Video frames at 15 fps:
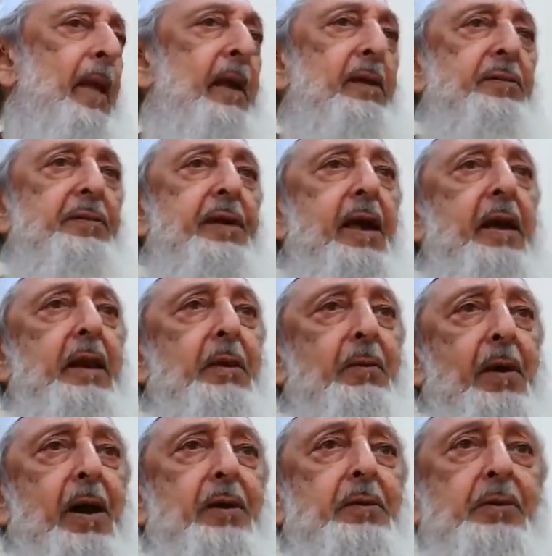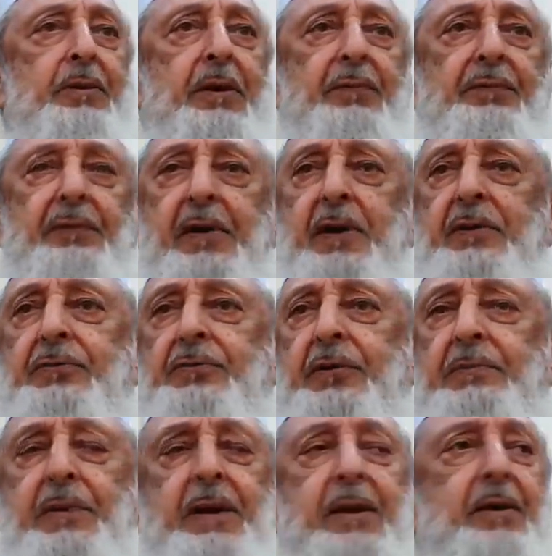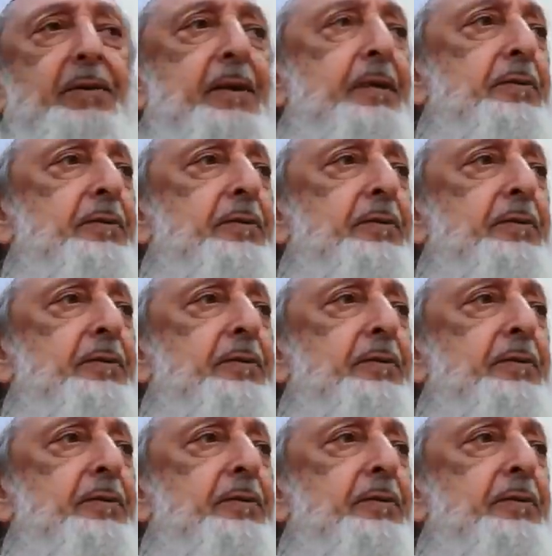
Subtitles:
Is there anyone who differs with me on